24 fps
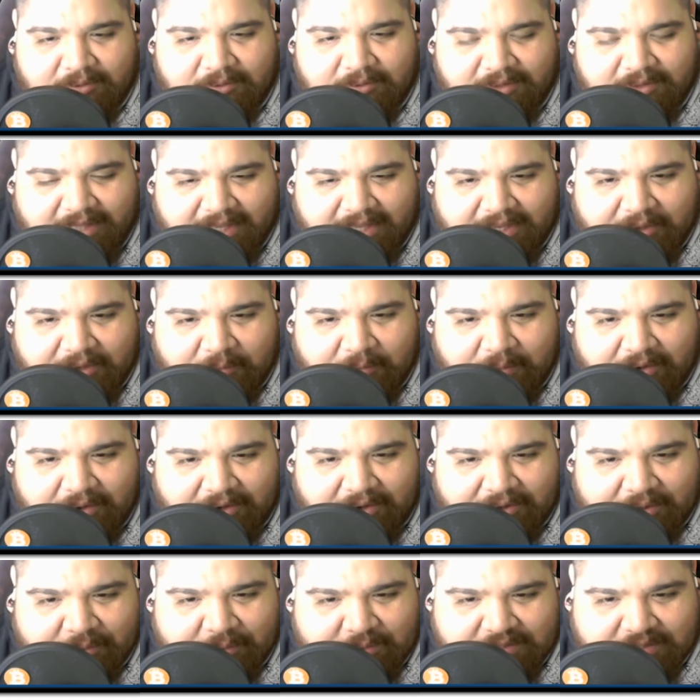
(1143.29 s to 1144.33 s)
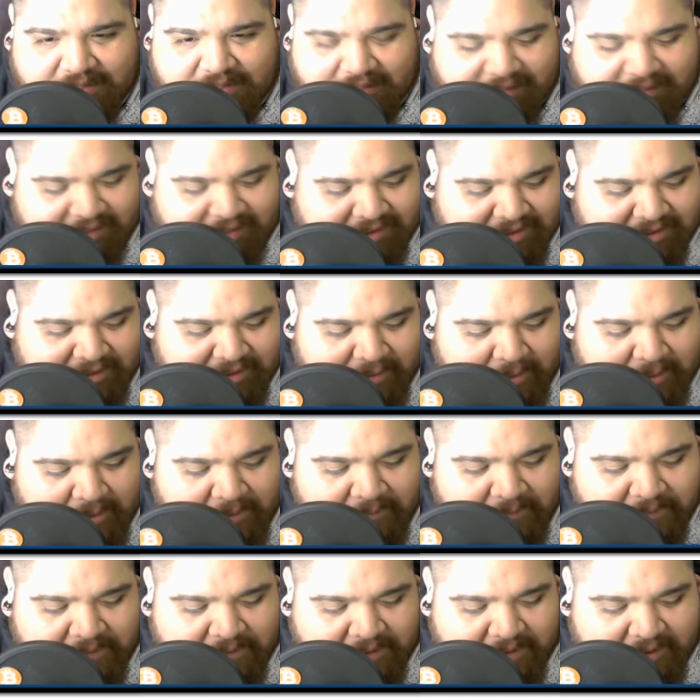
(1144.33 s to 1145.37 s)
Like where you just
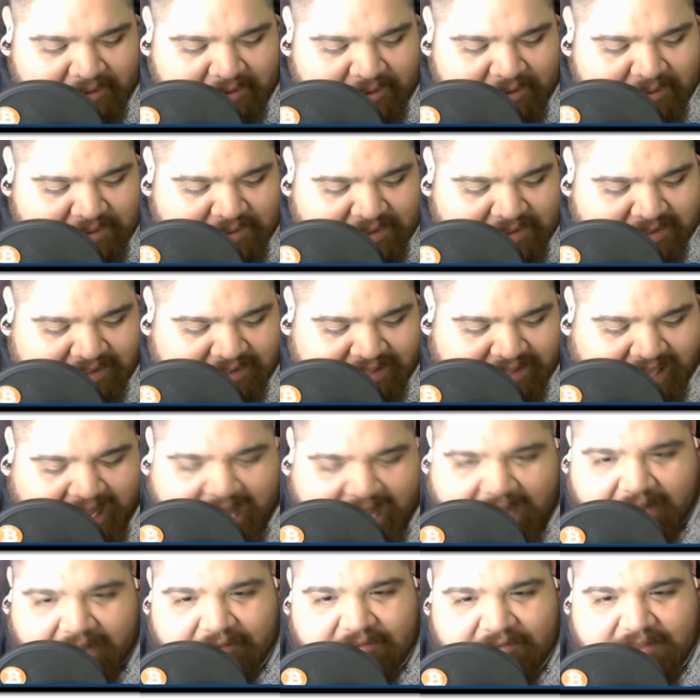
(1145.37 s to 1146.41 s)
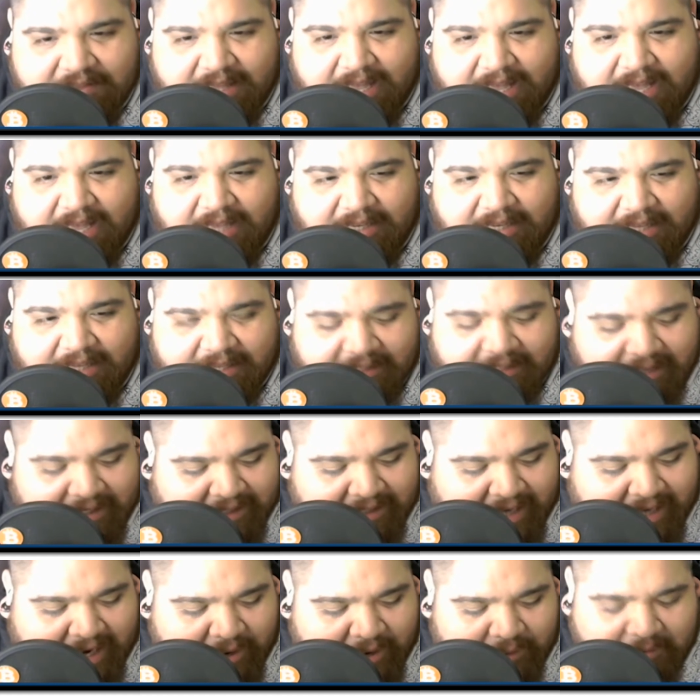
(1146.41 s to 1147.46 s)
have that. And
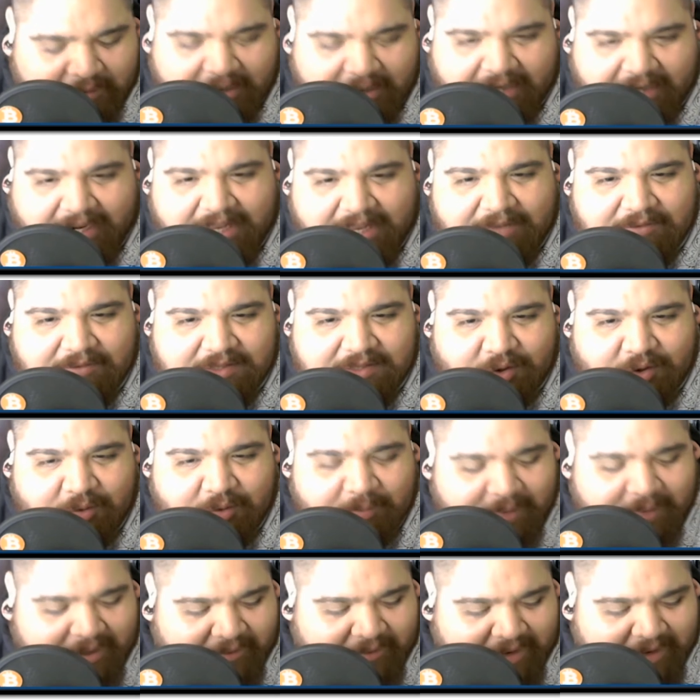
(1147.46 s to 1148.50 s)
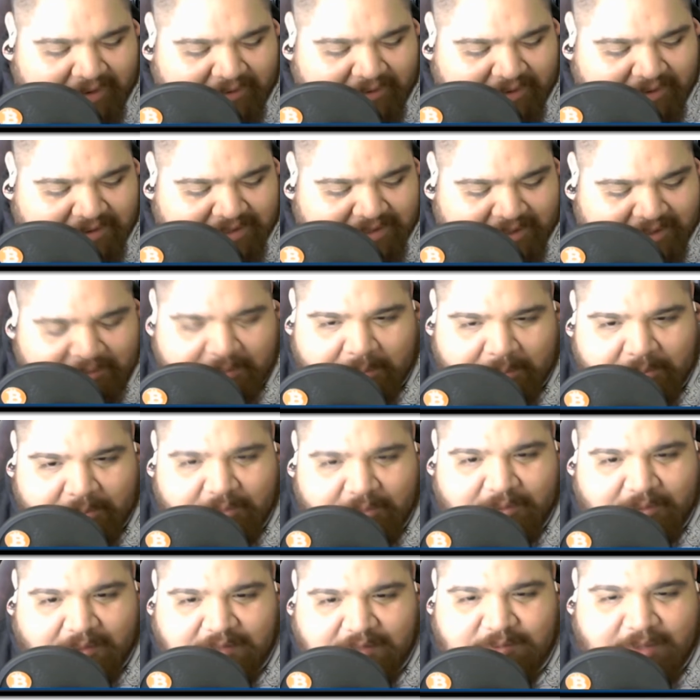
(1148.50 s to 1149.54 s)
I even told my wife, I was like, remember when
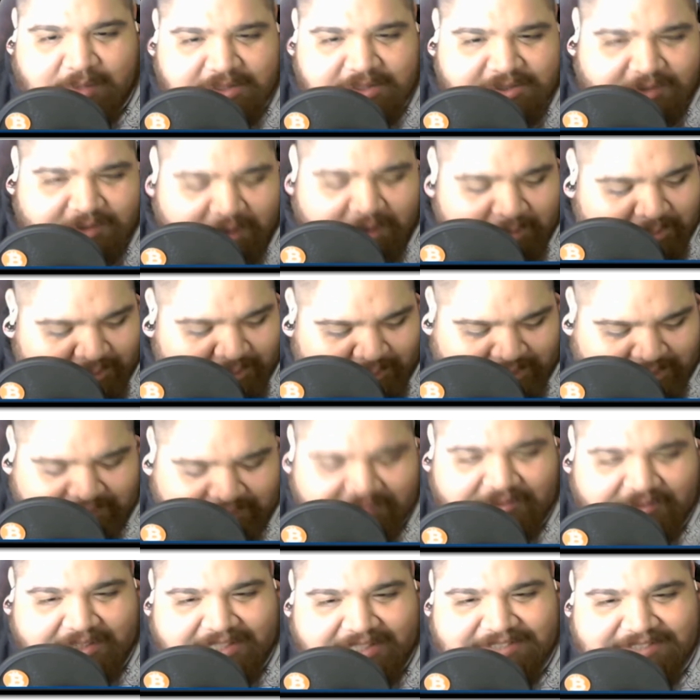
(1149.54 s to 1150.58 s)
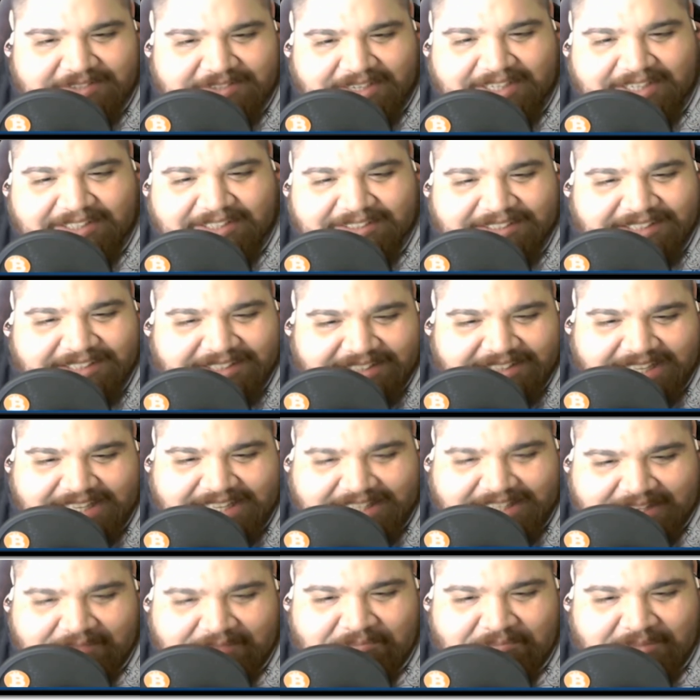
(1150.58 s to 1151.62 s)
I was watching Oprah Winfrey so I could
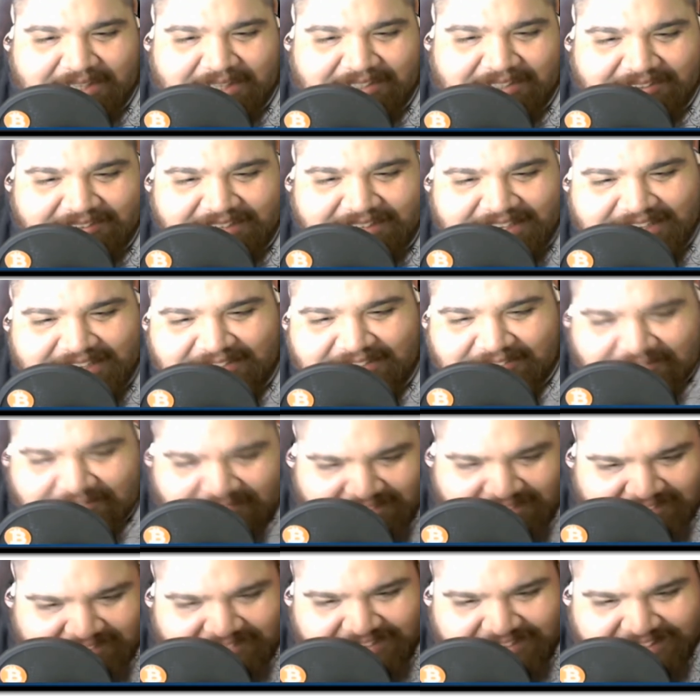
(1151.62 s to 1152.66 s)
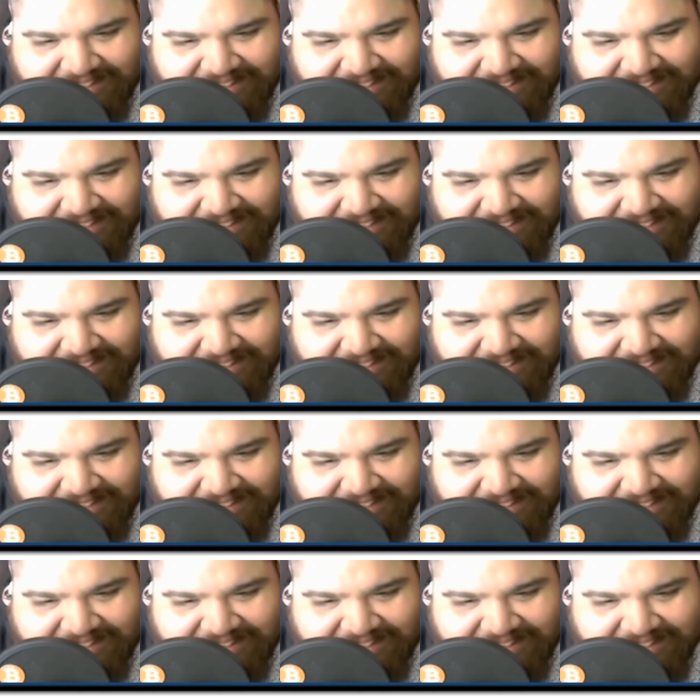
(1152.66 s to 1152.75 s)
get better at interviewing?